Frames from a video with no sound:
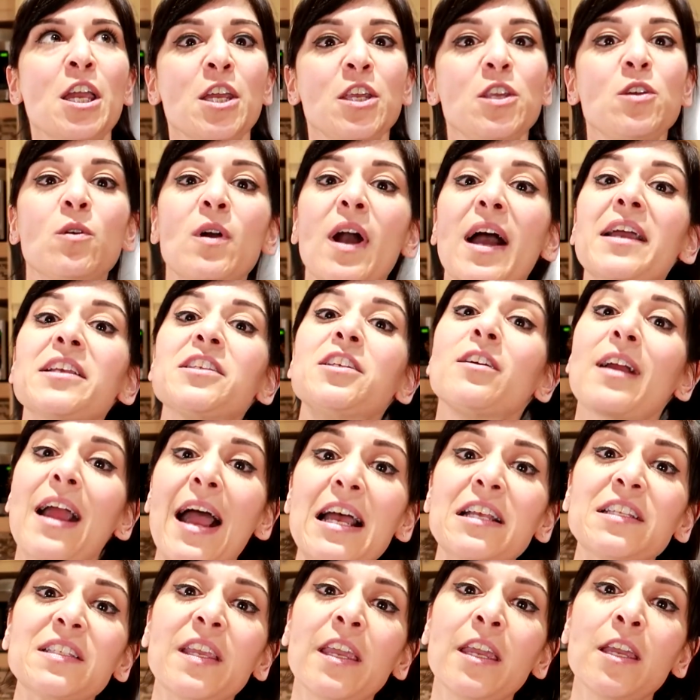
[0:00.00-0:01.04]
you guys are
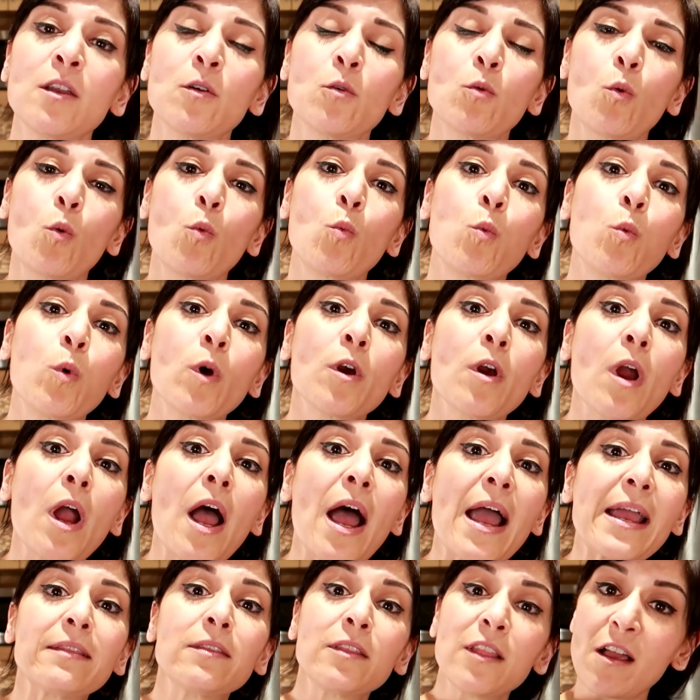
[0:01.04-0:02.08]
asking, were,
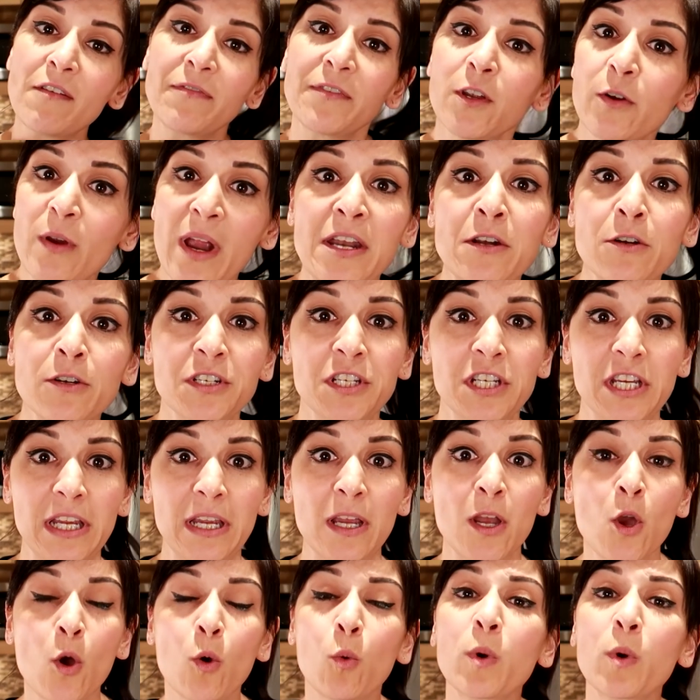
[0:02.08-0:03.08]
I love your energy.